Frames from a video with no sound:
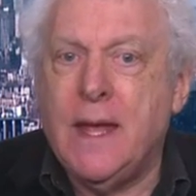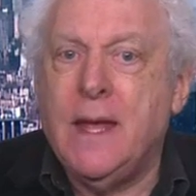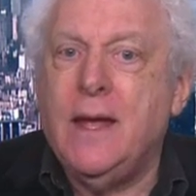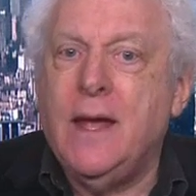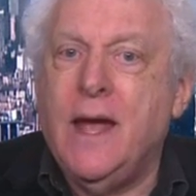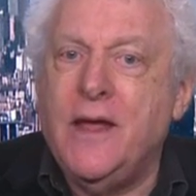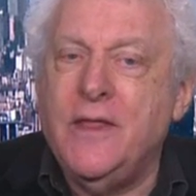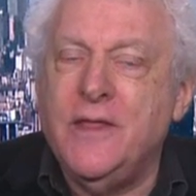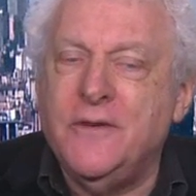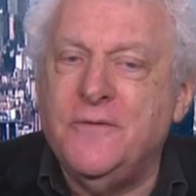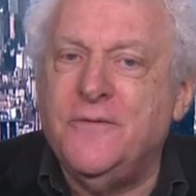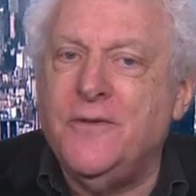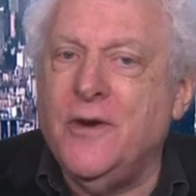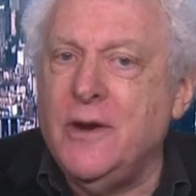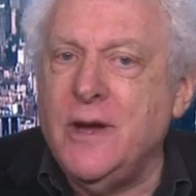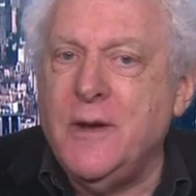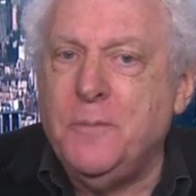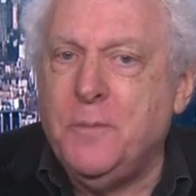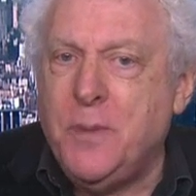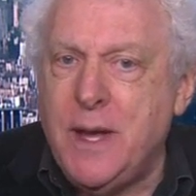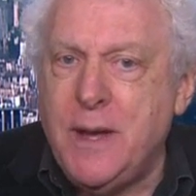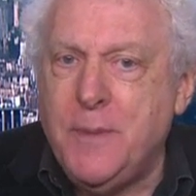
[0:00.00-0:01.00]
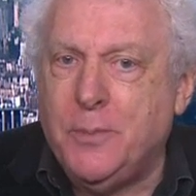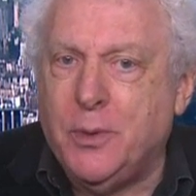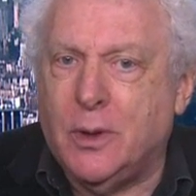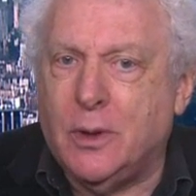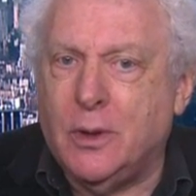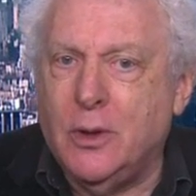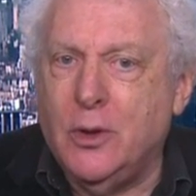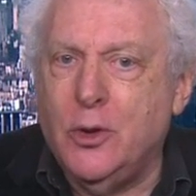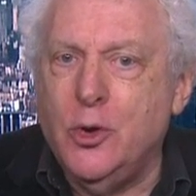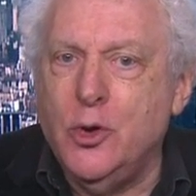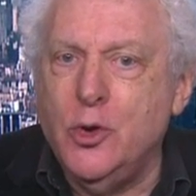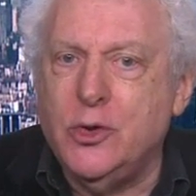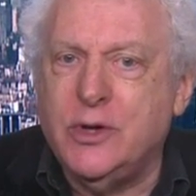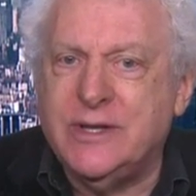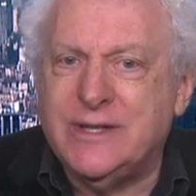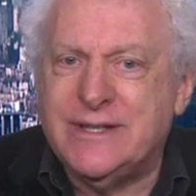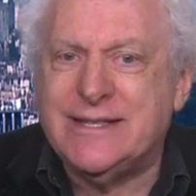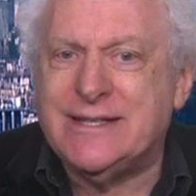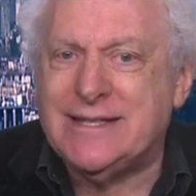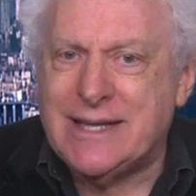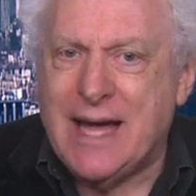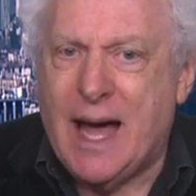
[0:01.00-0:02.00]
And the very people who
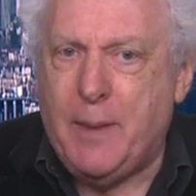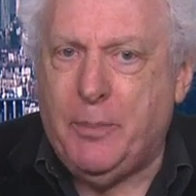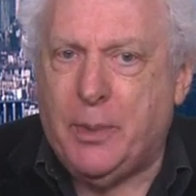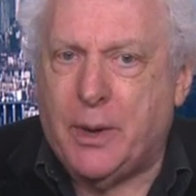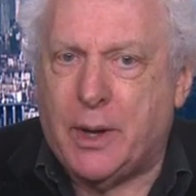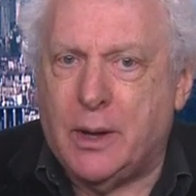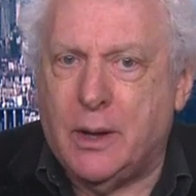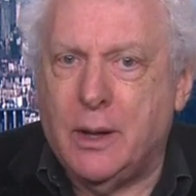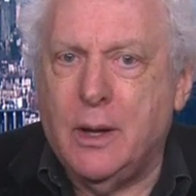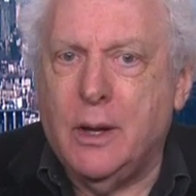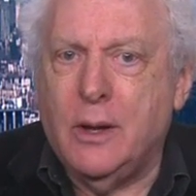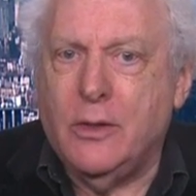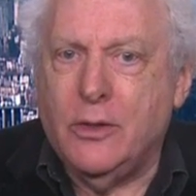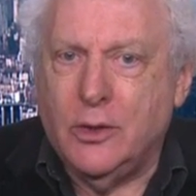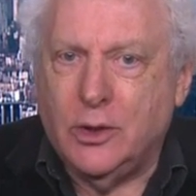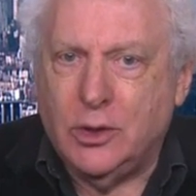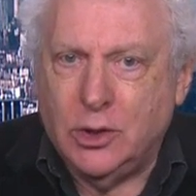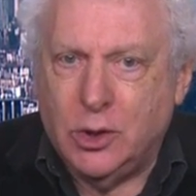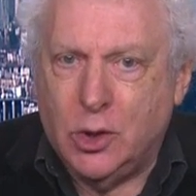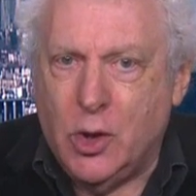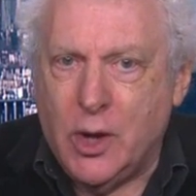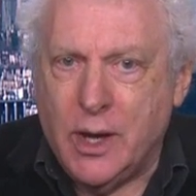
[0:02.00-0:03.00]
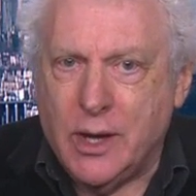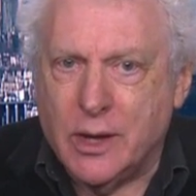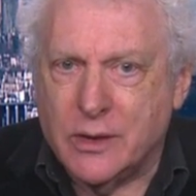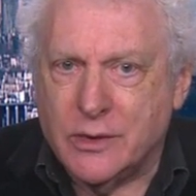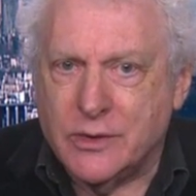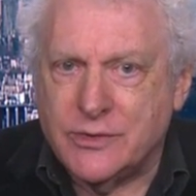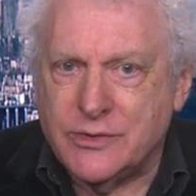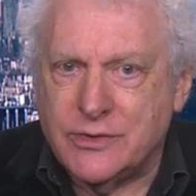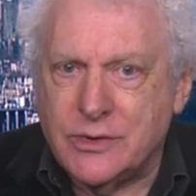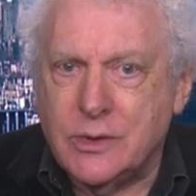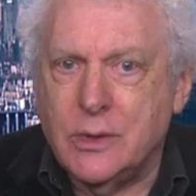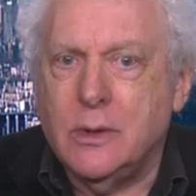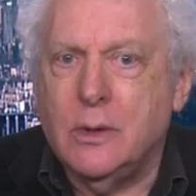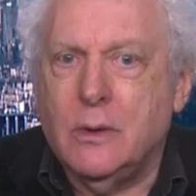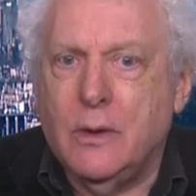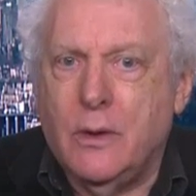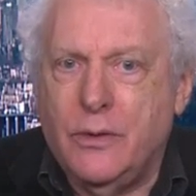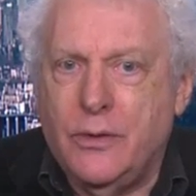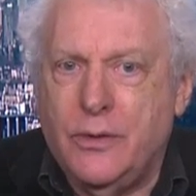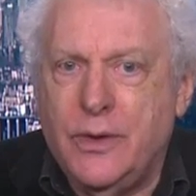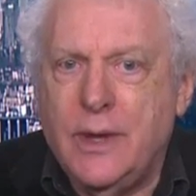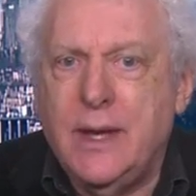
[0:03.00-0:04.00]
could stop it, the lawyers,
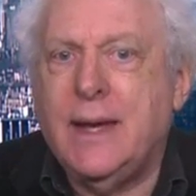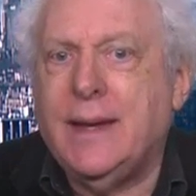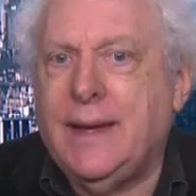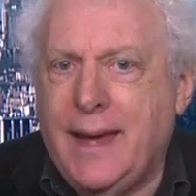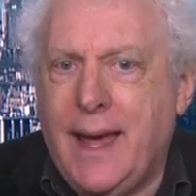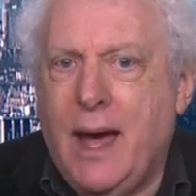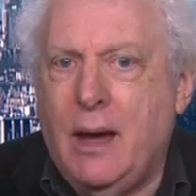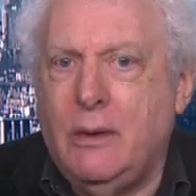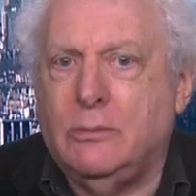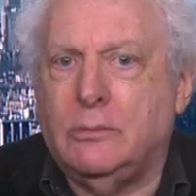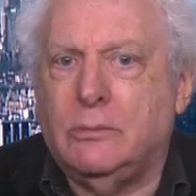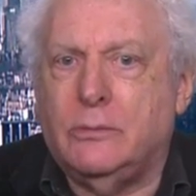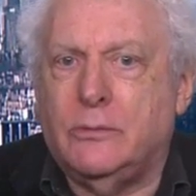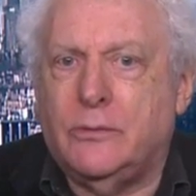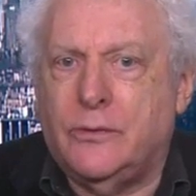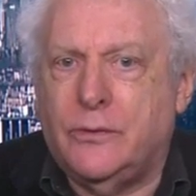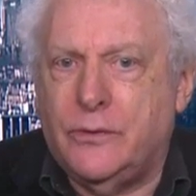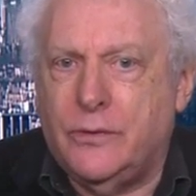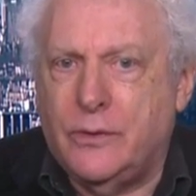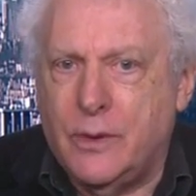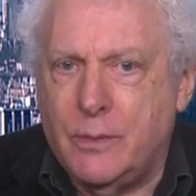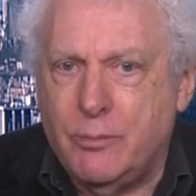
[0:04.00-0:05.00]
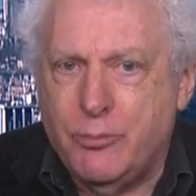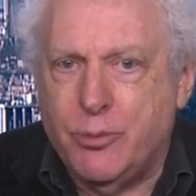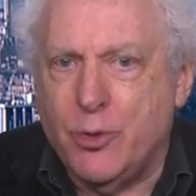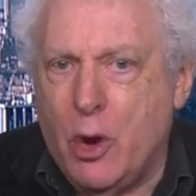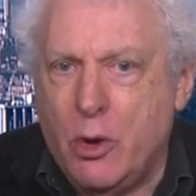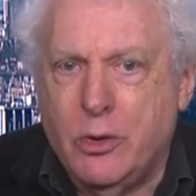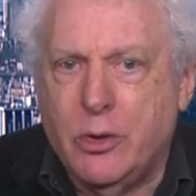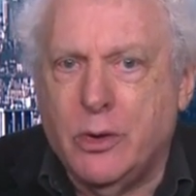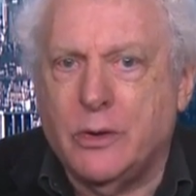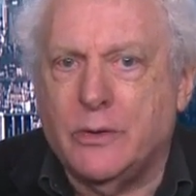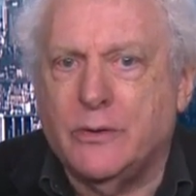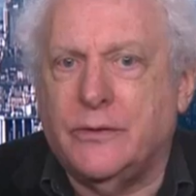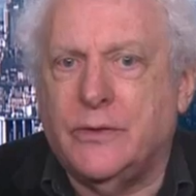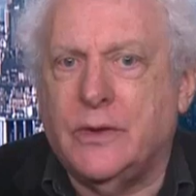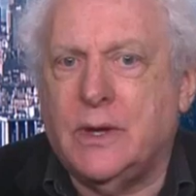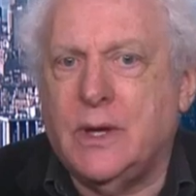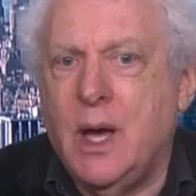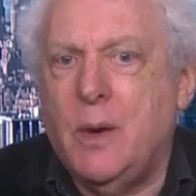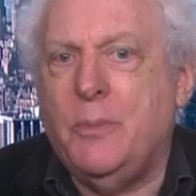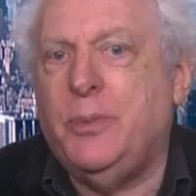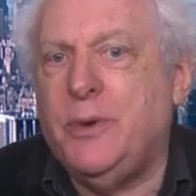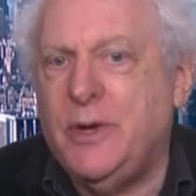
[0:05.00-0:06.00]
the accountants, the brokers, the
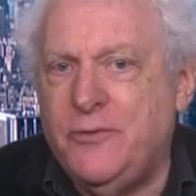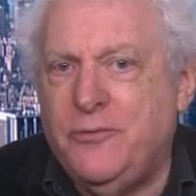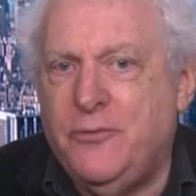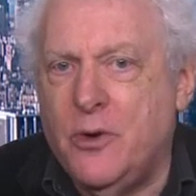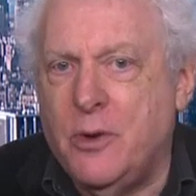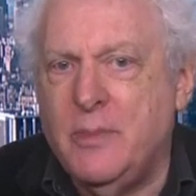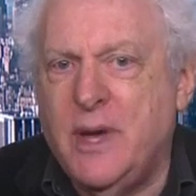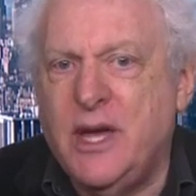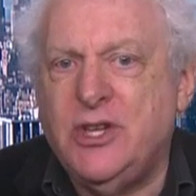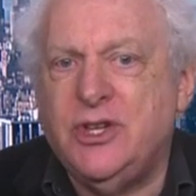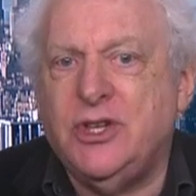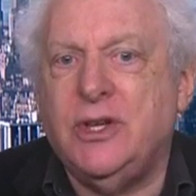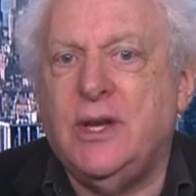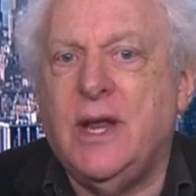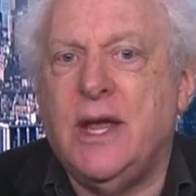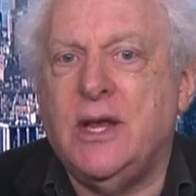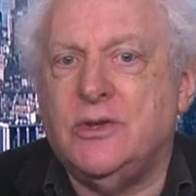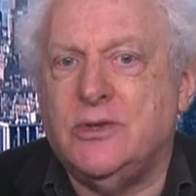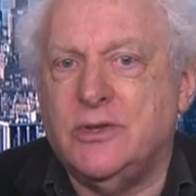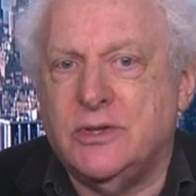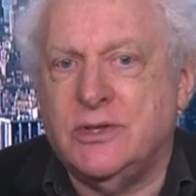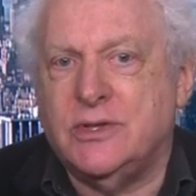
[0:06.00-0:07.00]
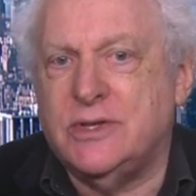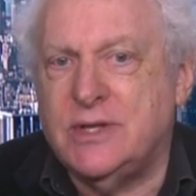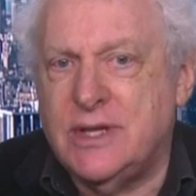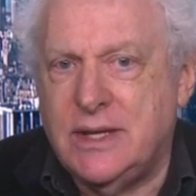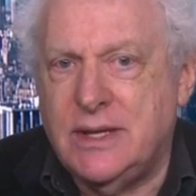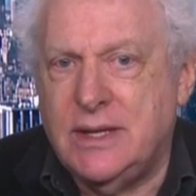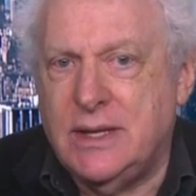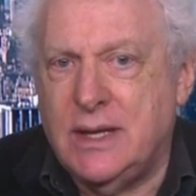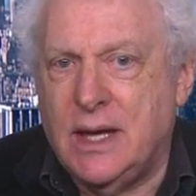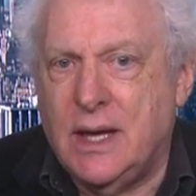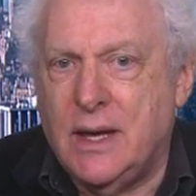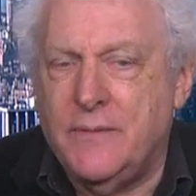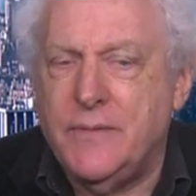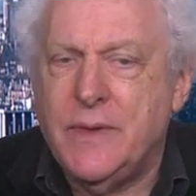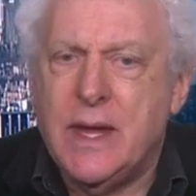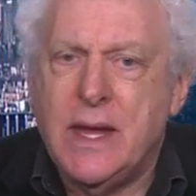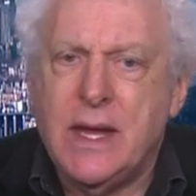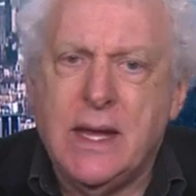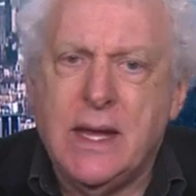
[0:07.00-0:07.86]
company formation agents, the